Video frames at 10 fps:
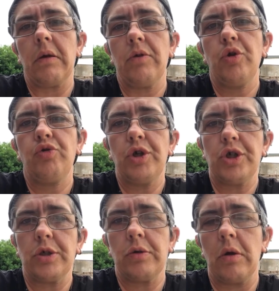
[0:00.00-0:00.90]

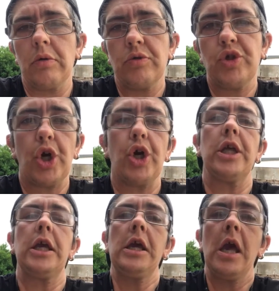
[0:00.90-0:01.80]
nutrition
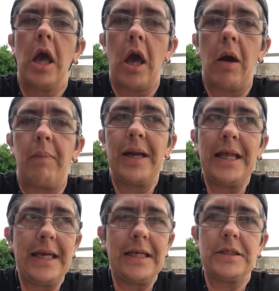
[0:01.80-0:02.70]
journey,
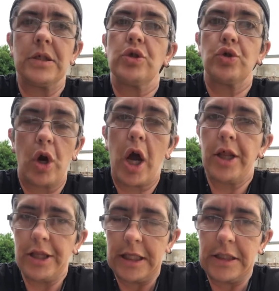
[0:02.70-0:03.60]
please try
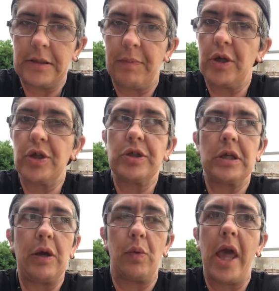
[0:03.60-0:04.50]
this because
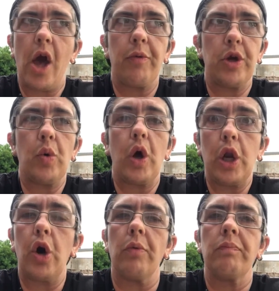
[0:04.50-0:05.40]
it will help you a
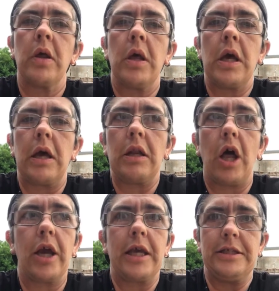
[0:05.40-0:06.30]
lot,
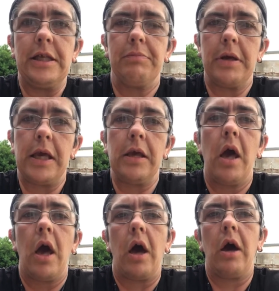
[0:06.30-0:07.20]
like it did me.
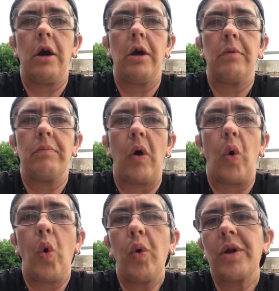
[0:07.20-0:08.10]
Um,
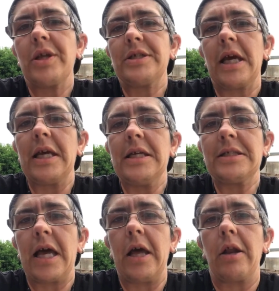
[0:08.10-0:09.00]
all I'm going to say is
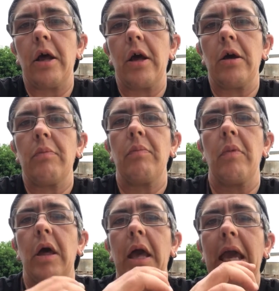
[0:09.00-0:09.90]
that um,
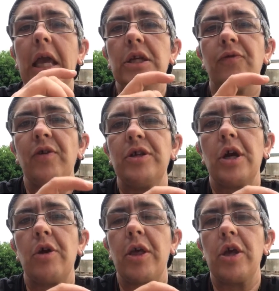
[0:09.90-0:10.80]
each
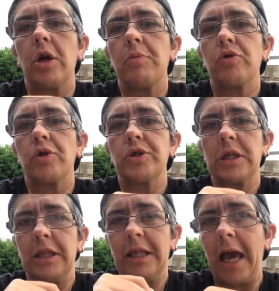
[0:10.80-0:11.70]
video that you come across
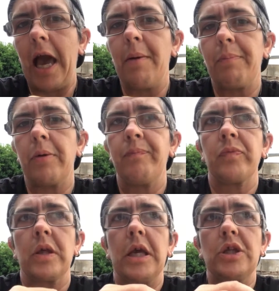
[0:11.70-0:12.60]
in the app,
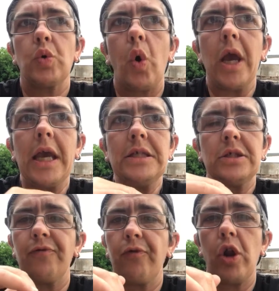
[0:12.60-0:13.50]
it's quite easy
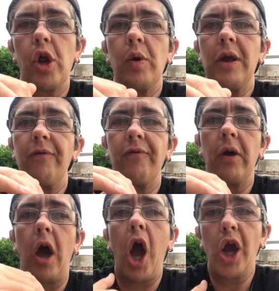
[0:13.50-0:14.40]
to follow. If
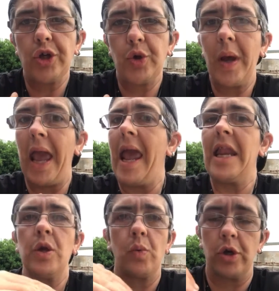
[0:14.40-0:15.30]
I can do it,
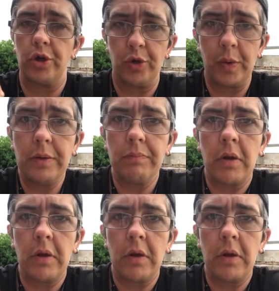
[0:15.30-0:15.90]
anyone can do it.